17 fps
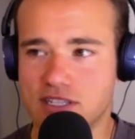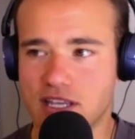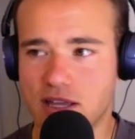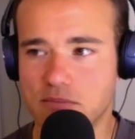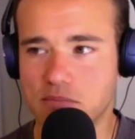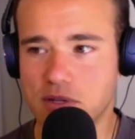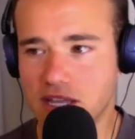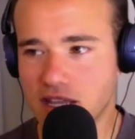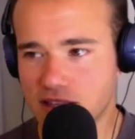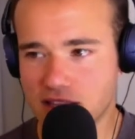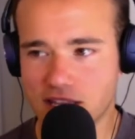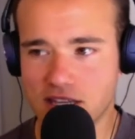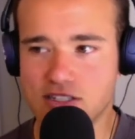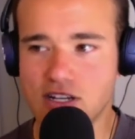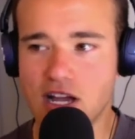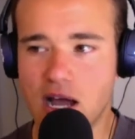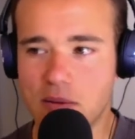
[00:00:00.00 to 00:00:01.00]
and being at the
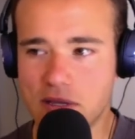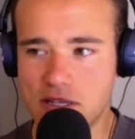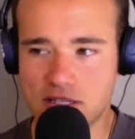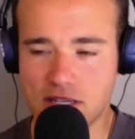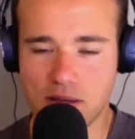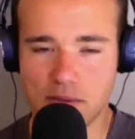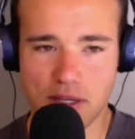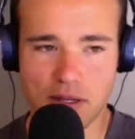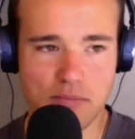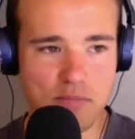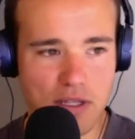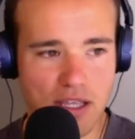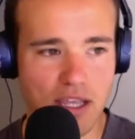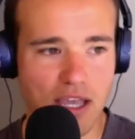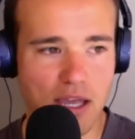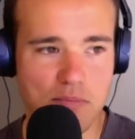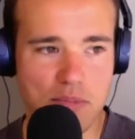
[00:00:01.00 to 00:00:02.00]
Kajabi Summit and
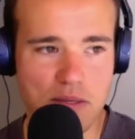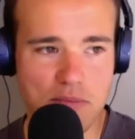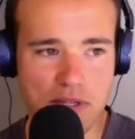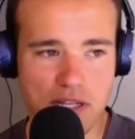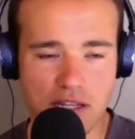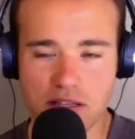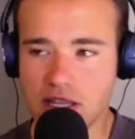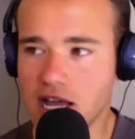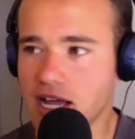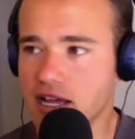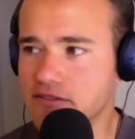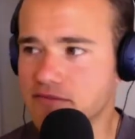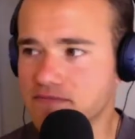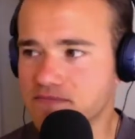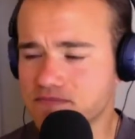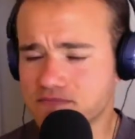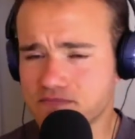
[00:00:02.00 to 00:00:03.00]
being at BBD Live,
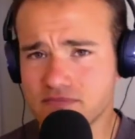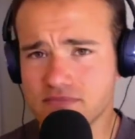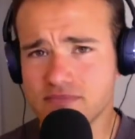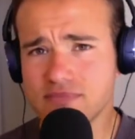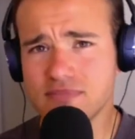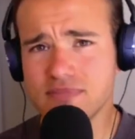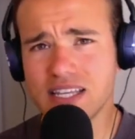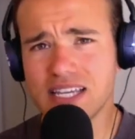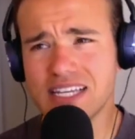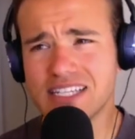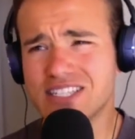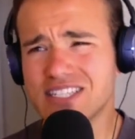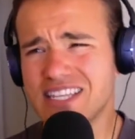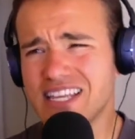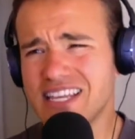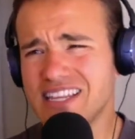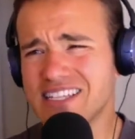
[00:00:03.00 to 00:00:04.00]
it's
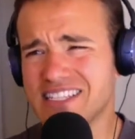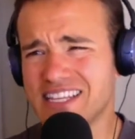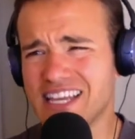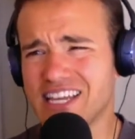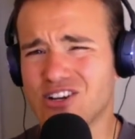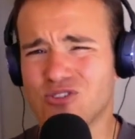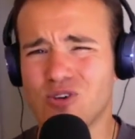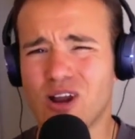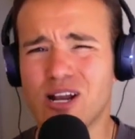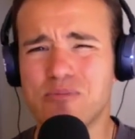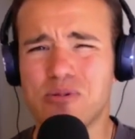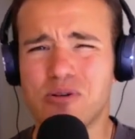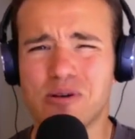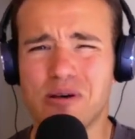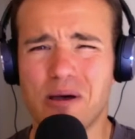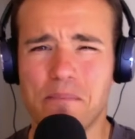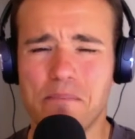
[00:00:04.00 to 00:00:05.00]
just like this
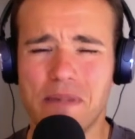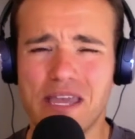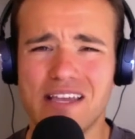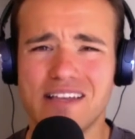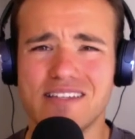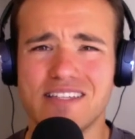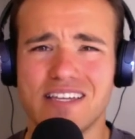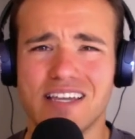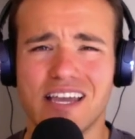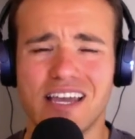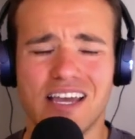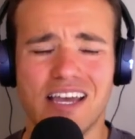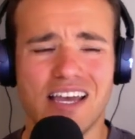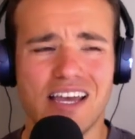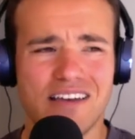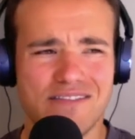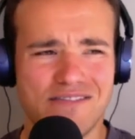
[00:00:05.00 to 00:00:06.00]
incredible, amazing
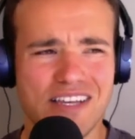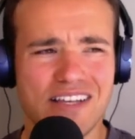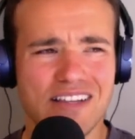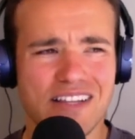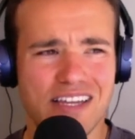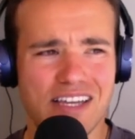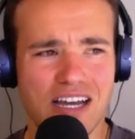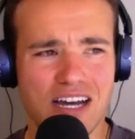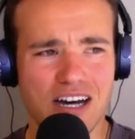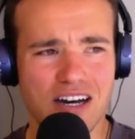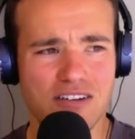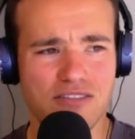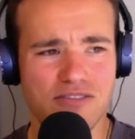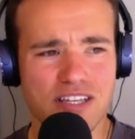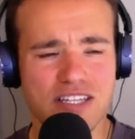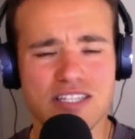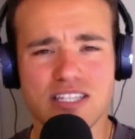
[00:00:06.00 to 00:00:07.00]
feeling
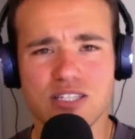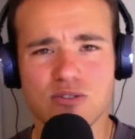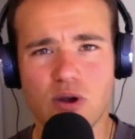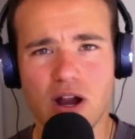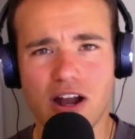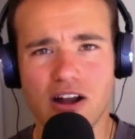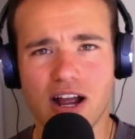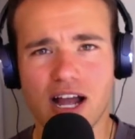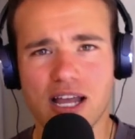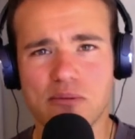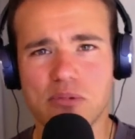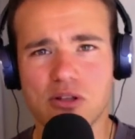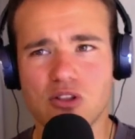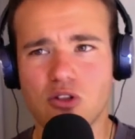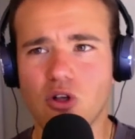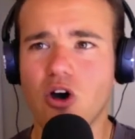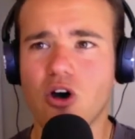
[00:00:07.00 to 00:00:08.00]
of this is where I
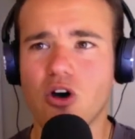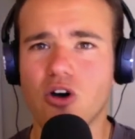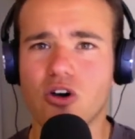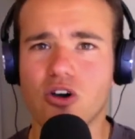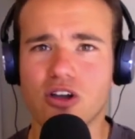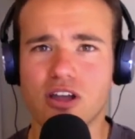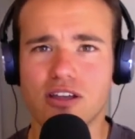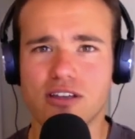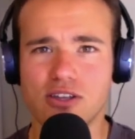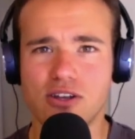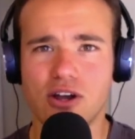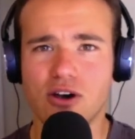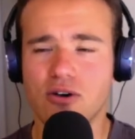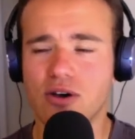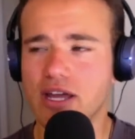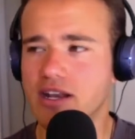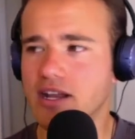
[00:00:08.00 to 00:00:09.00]
belong,
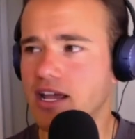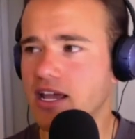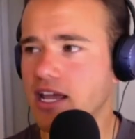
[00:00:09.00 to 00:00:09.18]
and